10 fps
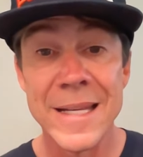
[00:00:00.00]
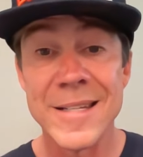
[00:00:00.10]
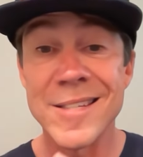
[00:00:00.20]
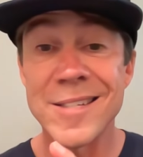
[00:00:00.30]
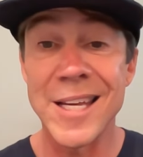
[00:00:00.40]

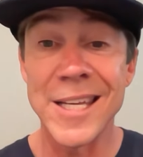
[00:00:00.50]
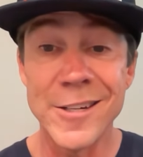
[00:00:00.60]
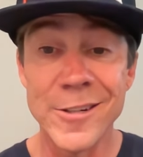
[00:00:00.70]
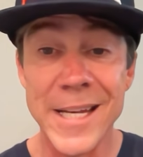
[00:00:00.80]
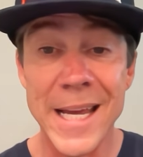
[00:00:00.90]
Sync
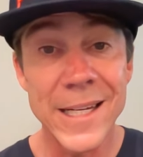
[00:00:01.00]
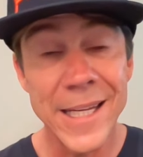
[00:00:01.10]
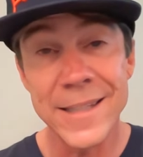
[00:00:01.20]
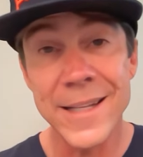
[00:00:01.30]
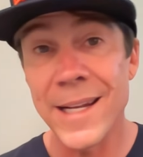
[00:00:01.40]
your data.
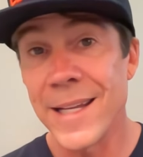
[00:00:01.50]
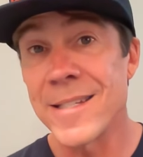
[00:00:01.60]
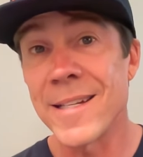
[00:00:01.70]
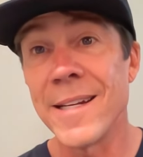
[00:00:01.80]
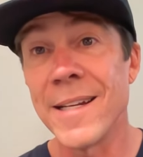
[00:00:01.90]
Get that
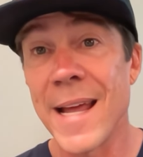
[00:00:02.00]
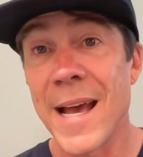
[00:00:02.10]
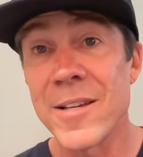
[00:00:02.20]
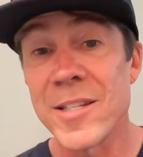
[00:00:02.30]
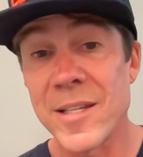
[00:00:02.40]
instant
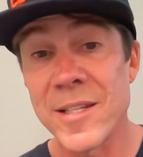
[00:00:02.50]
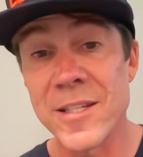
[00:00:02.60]
analysis.